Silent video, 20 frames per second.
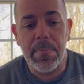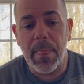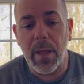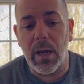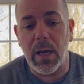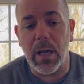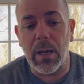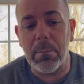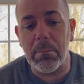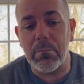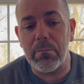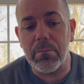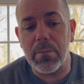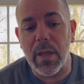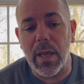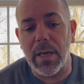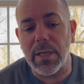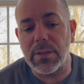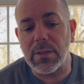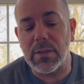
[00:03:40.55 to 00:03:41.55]
And
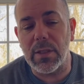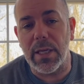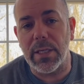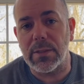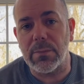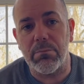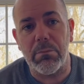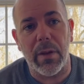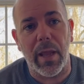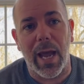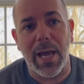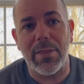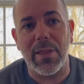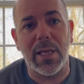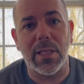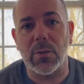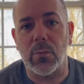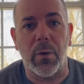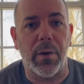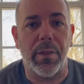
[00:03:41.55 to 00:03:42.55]
I
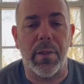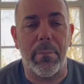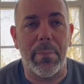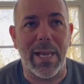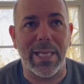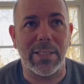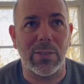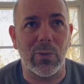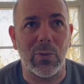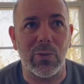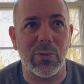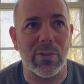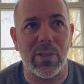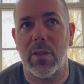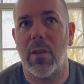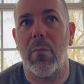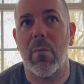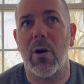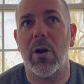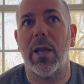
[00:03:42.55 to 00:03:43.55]
think it's one of the best tools on
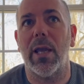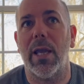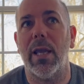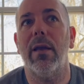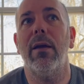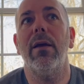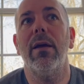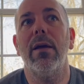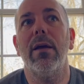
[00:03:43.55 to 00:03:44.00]
the market